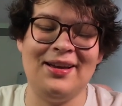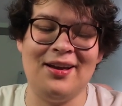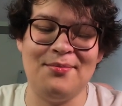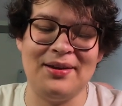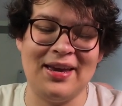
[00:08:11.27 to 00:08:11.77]

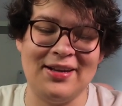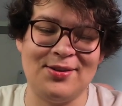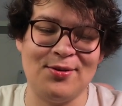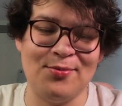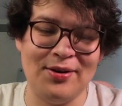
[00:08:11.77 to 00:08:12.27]
In case
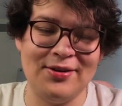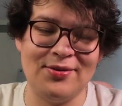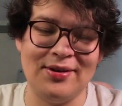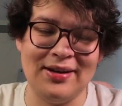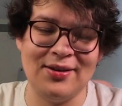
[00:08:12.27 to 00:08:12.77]
you were
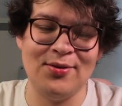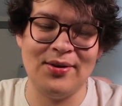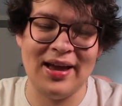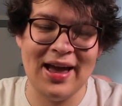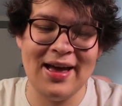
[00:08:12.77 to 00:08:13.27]
wondering who
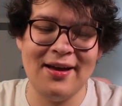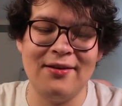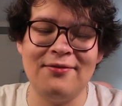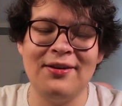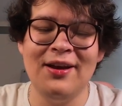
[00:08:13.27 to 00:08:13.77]
I
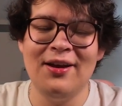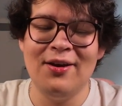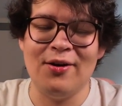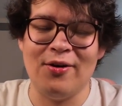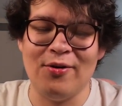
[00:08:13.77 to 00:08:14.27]
have
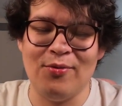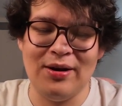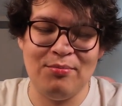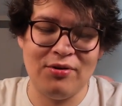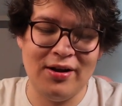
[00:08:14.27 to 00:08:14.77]
or
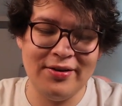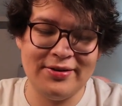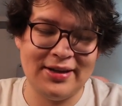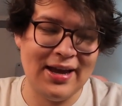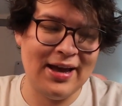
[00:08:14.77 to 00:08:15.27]
what
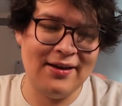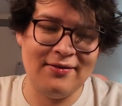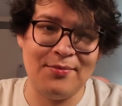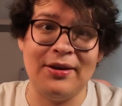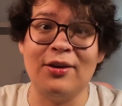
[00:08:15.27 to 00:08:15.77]
brawlers I have,
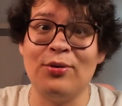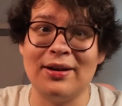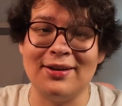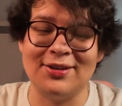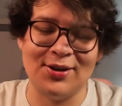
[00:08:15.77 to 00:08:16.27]
let me
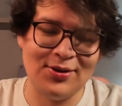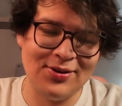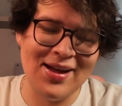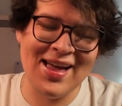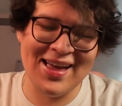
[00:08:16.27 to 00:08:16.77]
quickly show you.